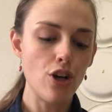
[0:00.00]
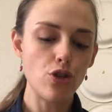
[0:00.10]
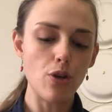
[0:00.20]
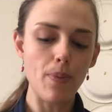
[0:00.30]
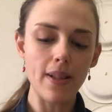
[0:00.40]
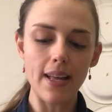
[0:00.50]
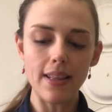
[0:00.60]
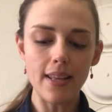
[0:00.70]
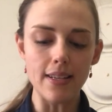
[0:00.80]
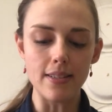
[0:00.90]
So it'd be
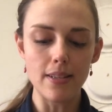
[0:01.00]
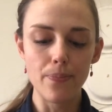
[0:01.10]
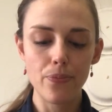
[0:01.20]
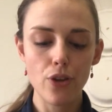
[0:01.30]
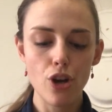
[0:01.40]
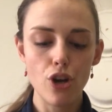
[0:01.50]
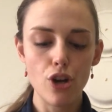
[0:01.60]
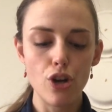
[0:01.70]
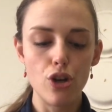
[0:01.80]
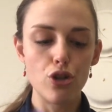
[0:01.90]
like this.
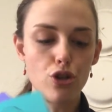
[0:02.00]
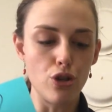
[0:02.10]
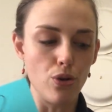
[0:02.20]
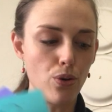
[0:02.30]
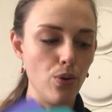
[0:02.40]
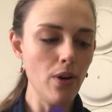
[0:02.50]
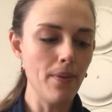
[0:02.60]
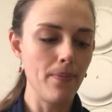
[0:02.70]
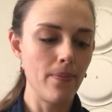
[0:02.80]
Two,